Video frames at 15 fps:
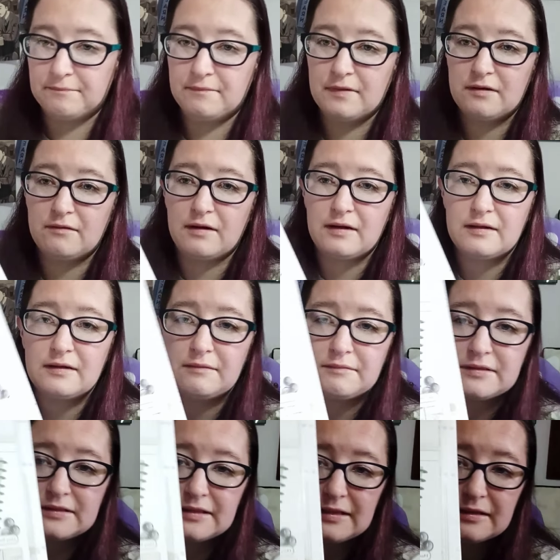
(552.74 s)
Oh, let me
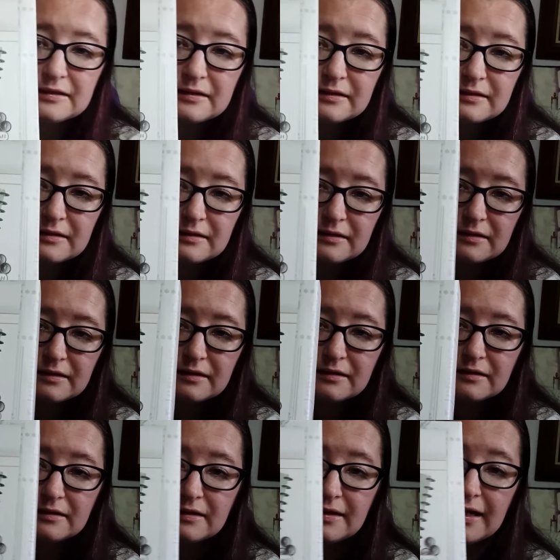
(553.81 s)
see.
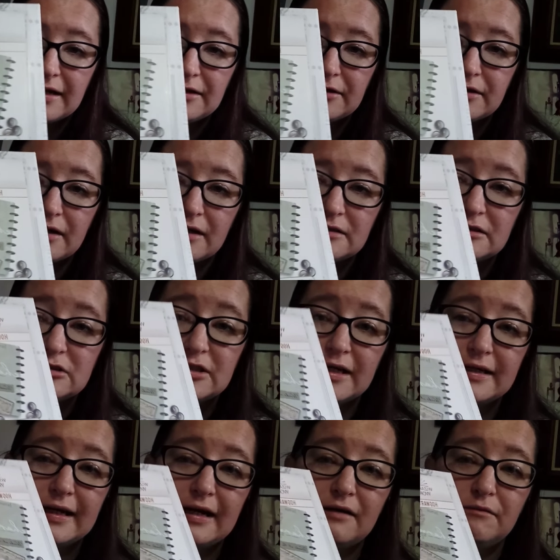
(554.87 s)
Now you can also
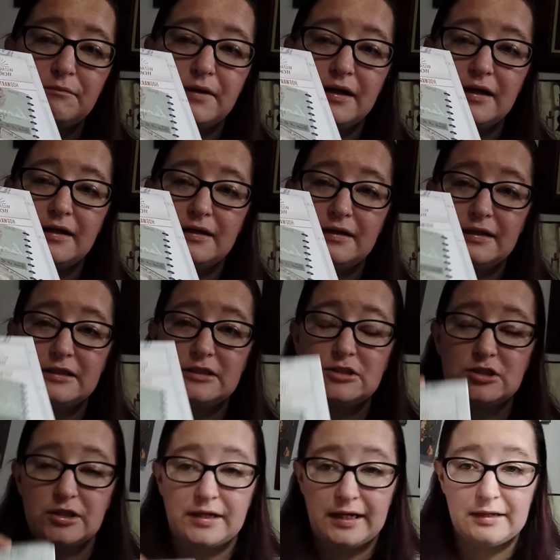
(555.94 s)
check out my
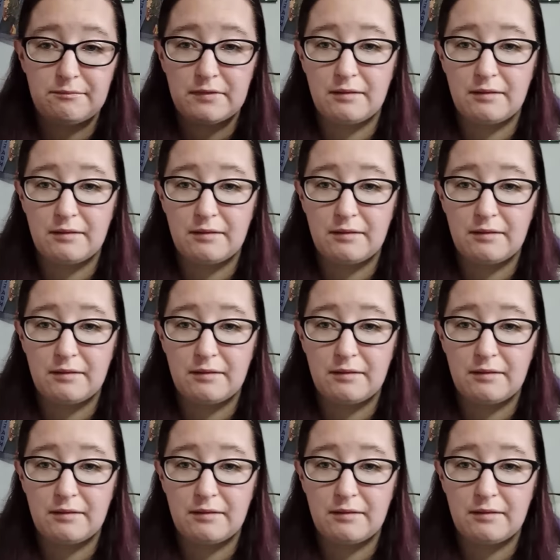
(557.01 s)
Instagram.